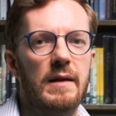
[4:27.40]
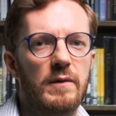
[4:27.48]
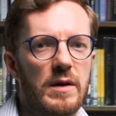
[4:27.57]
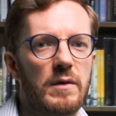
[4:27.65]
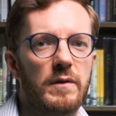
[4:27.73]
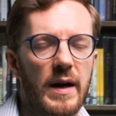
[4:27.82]
at
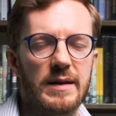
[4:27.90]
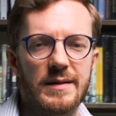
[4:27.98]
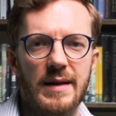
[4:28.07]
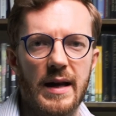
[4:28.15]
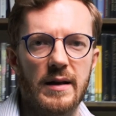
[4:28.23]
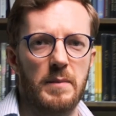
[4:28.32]
vitrified
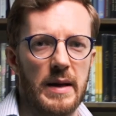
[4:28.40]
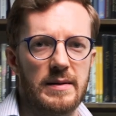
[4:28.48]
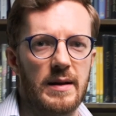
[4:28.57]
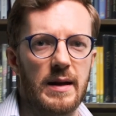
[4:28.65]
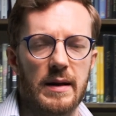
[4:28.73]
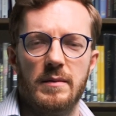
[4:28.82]
state.
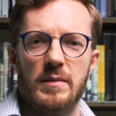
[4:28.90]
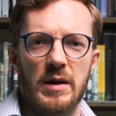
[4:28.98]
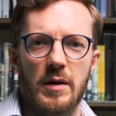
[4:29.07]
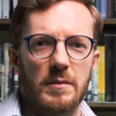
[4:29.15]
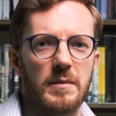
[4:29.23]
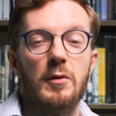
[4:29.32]
Basically, you
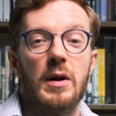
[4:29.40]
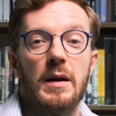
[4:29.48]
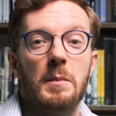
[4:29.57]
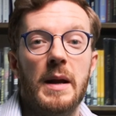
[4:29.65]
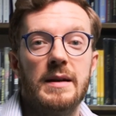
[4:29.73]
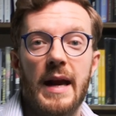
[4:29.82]
know, you
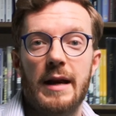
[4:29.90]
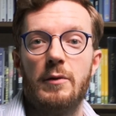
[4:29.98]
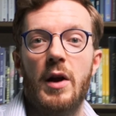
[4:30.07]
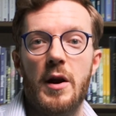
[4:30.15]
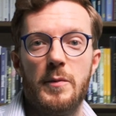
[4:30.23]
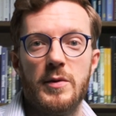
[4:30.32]
can maintain
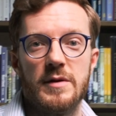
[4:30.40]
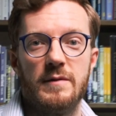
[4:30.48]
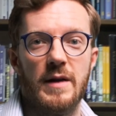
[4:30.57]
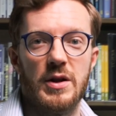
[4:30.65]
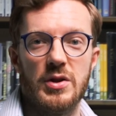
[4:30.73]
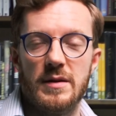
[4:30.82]

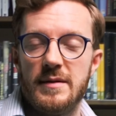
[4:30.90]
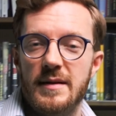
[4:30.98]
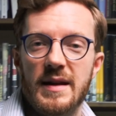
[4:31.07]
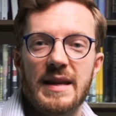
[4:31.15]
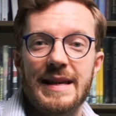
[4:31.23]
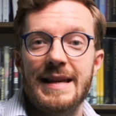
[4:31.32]
cryopreservations
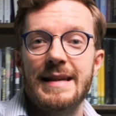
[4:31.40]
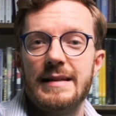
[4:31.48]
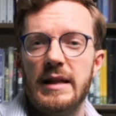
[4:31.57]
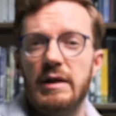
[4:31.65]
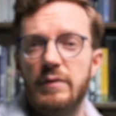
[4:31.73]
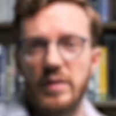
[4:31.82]

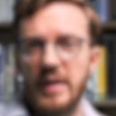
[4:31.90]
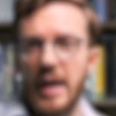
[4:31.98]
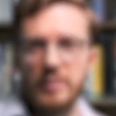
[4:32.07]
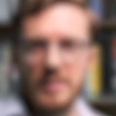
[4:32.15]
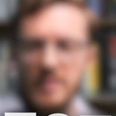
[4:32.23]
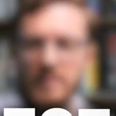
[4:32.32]
easily for
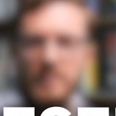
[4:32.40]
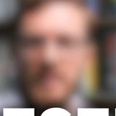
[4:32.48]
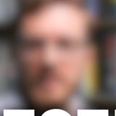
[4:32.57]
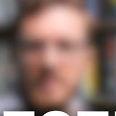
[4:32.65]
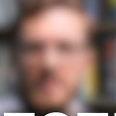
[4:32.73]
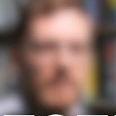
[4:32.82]
thousands of
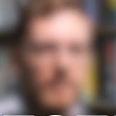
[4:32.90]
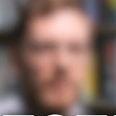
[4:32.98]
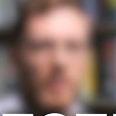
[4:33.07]
years, if